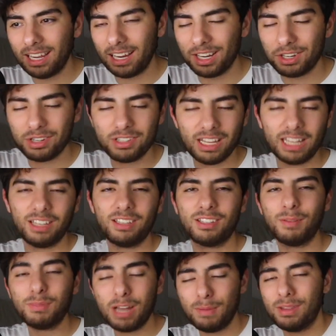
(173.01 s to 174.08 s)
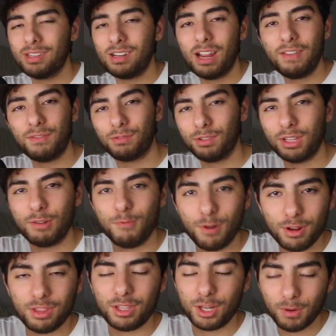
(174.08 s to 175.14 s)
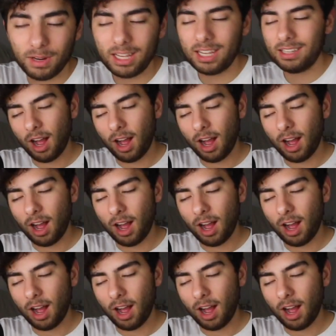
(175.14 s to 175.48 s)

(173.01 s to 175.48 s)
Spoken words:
and it's just like sometimes it's not even really worth doing it.